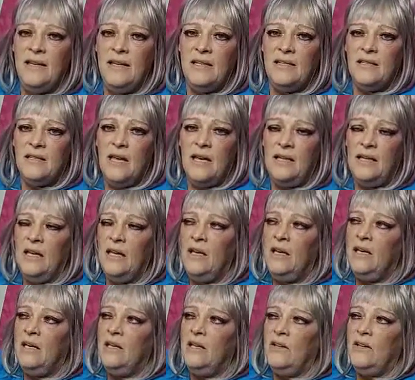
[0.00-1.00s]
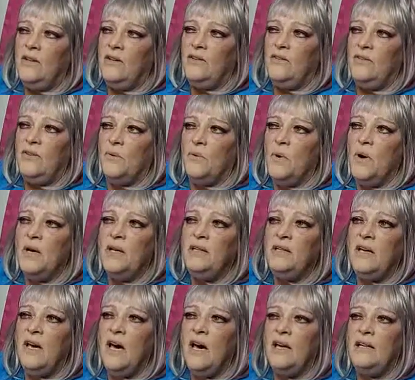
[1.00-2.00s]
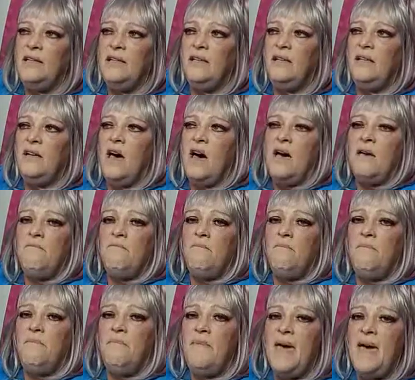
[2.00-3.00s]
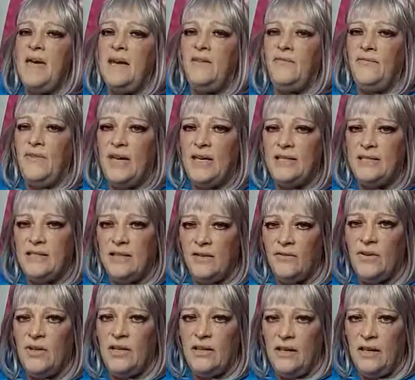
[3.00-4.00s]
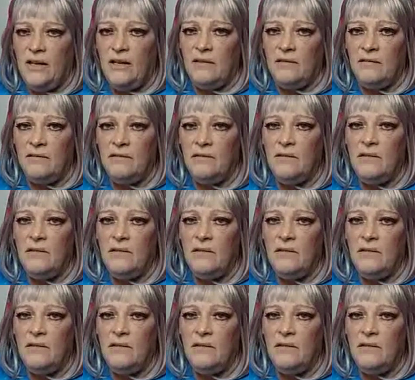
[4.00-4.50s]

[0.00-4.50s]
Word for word: It's like the one God did not manifest everything